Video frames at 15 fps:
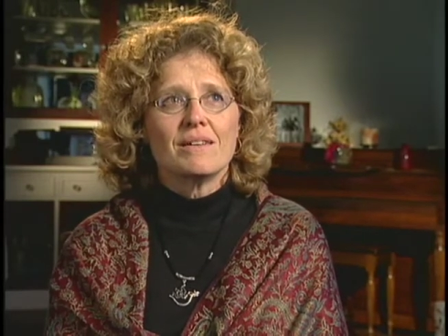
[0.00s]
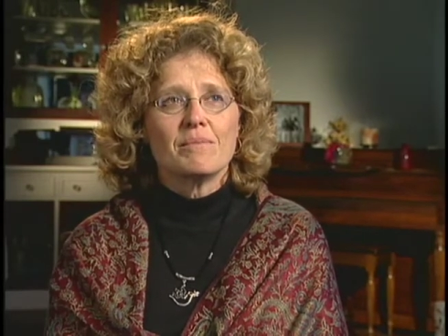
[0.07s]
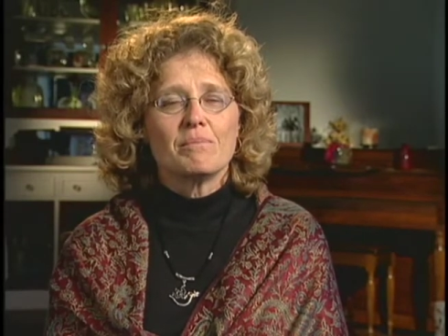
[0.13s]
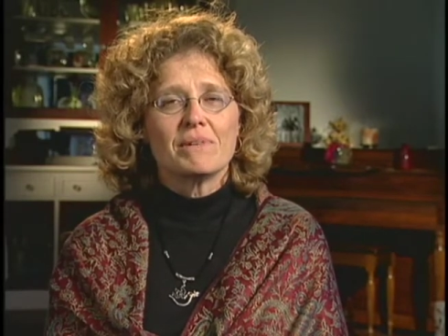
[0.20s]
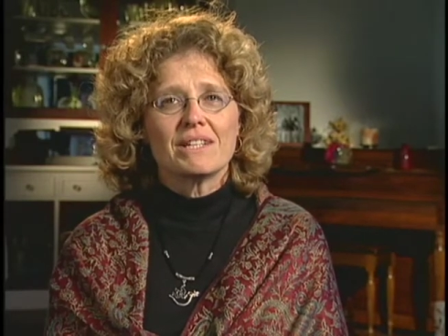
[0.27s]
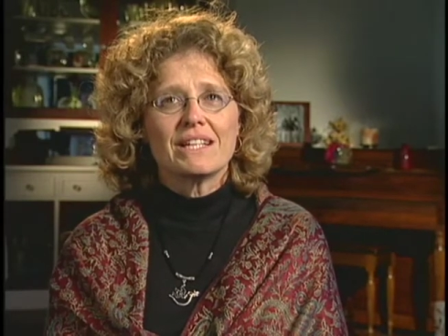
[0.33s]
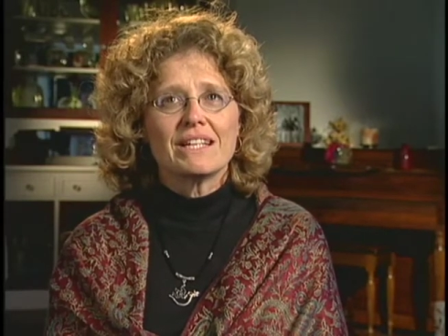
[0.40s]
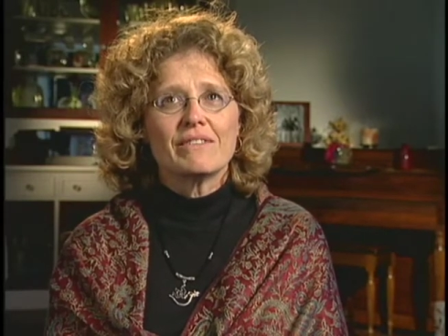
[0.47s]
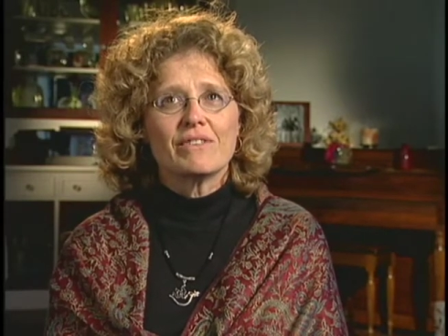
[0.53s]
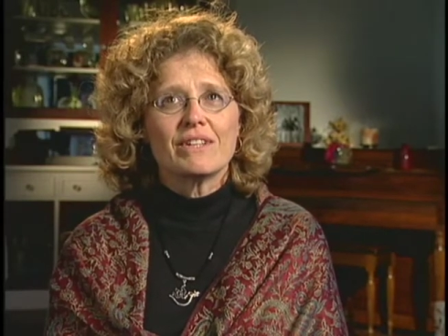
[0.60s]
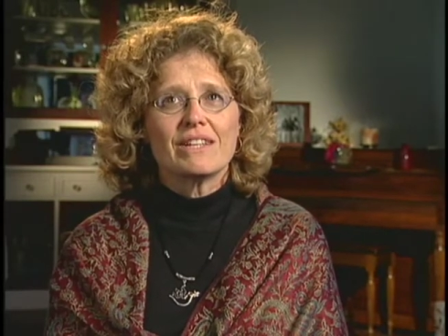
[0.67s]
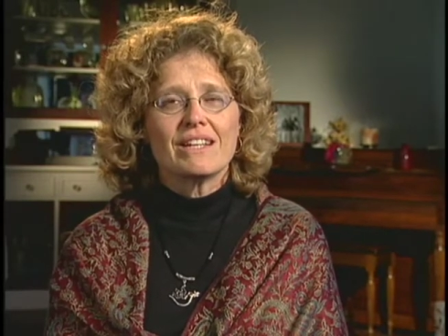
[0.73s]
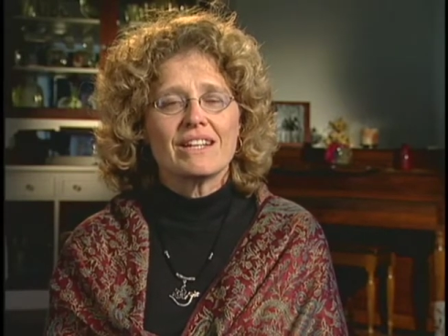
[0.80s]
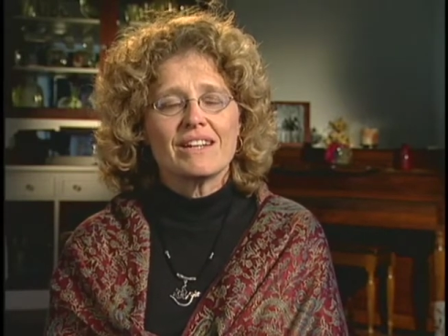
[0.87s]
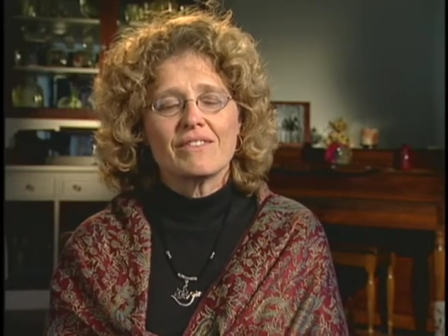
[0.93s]
believing
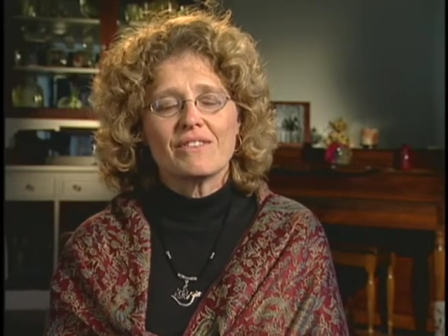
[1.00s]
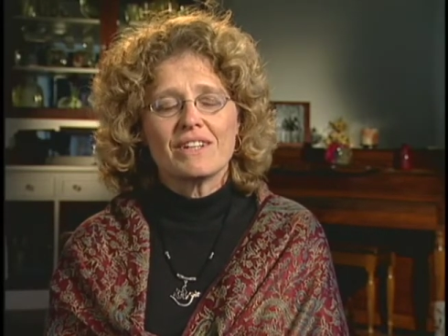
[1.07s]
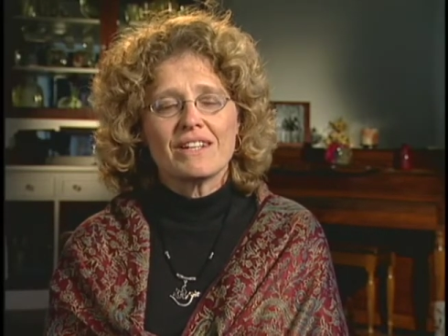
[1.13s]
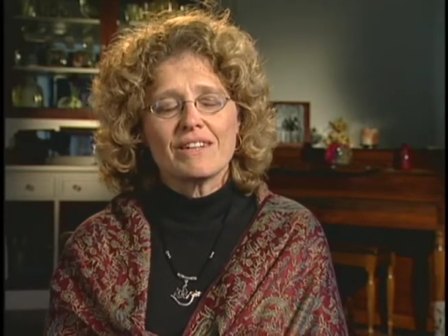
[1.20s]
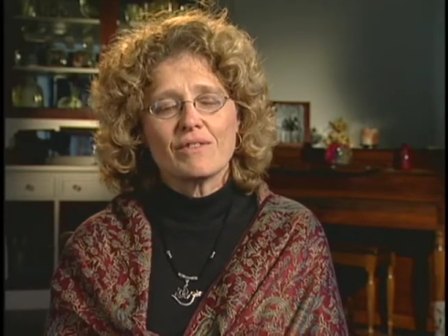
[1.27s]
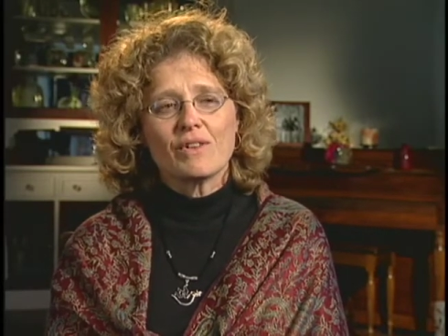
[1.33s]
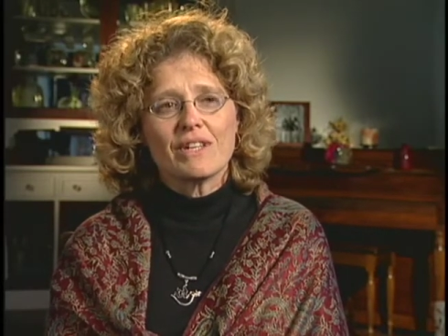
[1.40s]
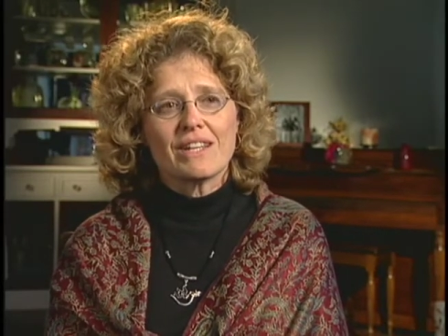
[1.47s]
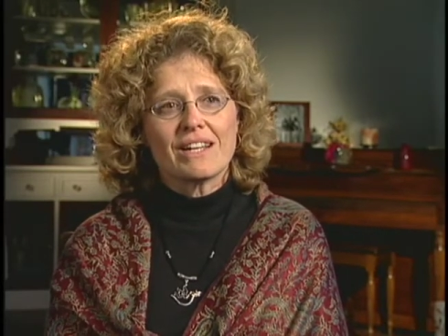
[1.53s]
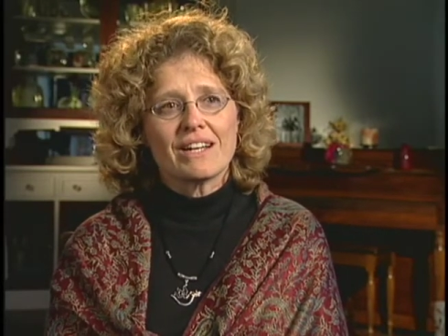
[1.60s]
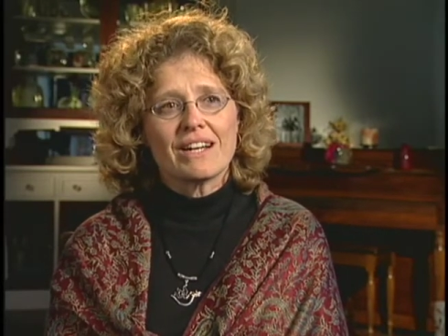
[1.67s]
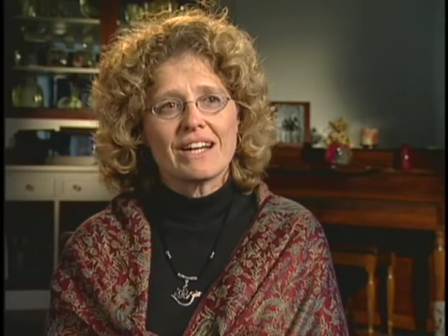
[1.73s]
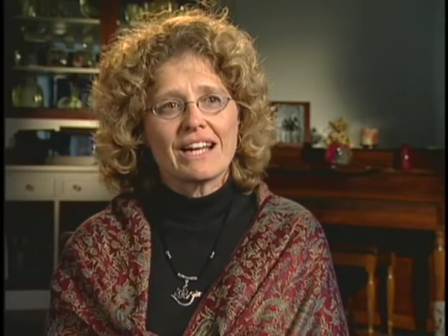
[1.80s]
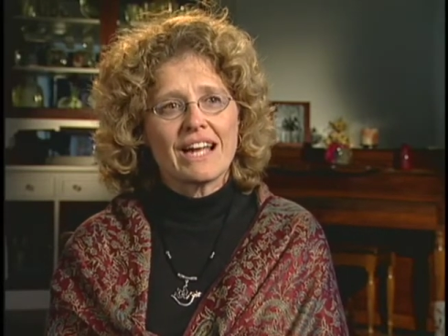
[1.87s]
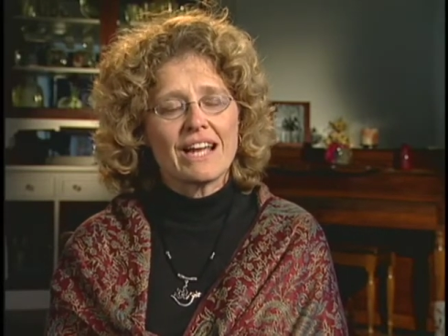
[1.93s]
that I've done everything
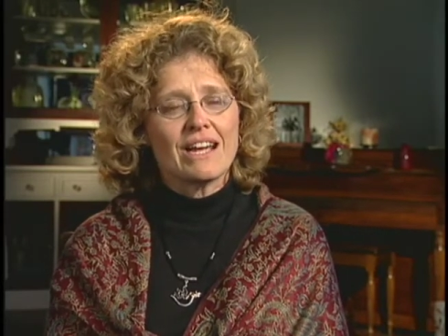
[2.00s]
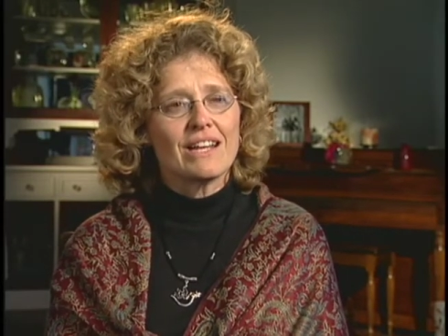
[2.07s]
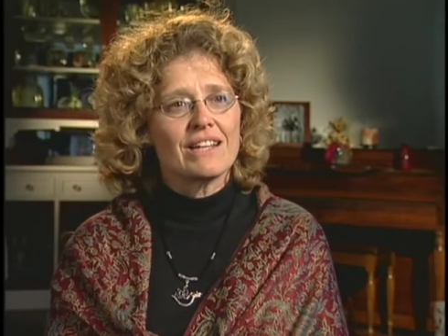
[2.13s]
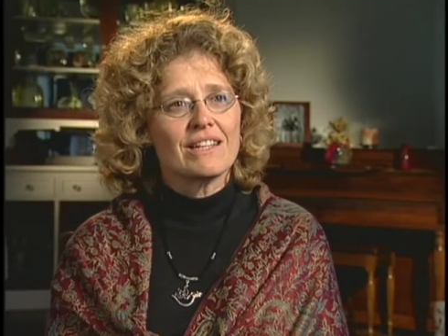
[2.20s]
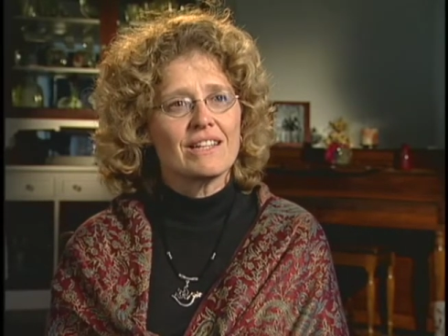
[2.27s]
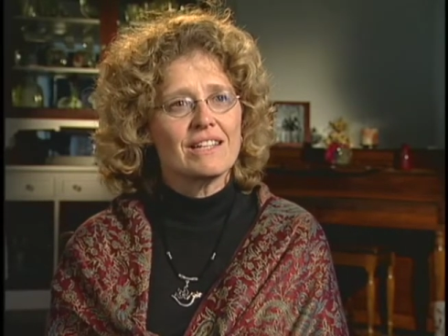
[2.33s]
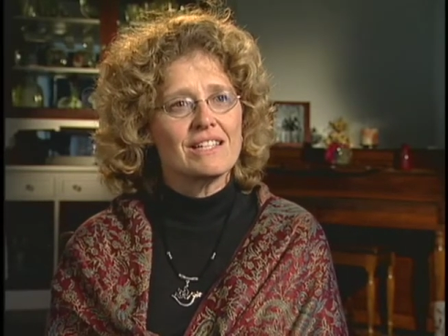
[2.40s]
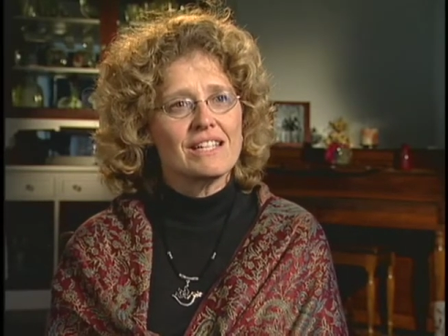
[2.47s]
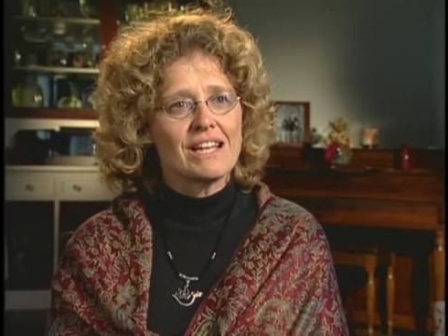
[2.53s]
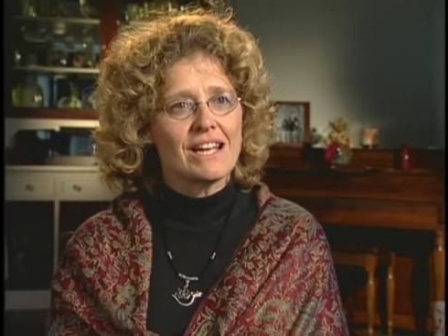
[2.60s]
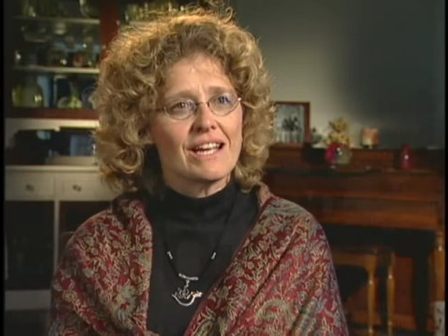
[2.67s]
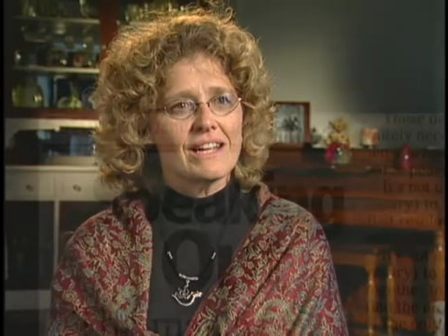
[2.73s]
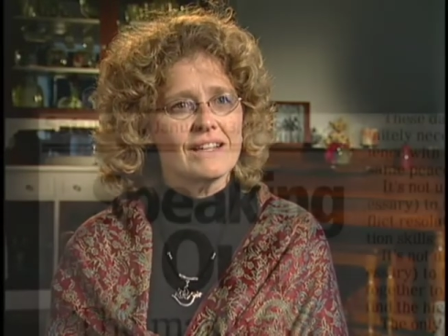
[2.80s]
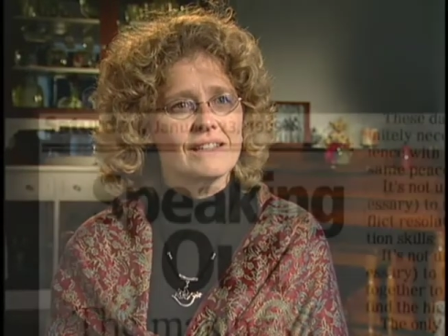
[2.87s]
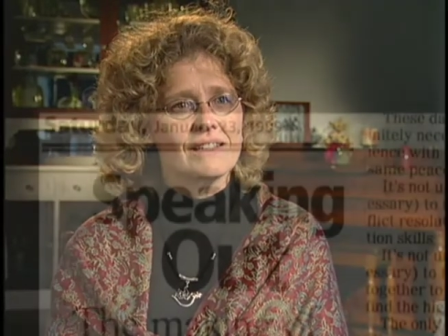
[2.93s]
I can in the
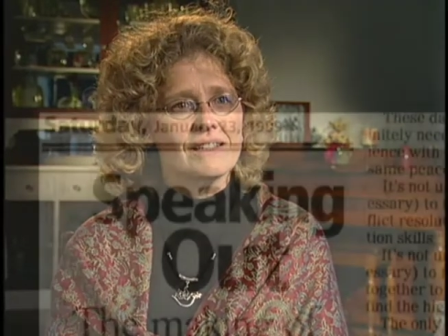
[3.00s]
day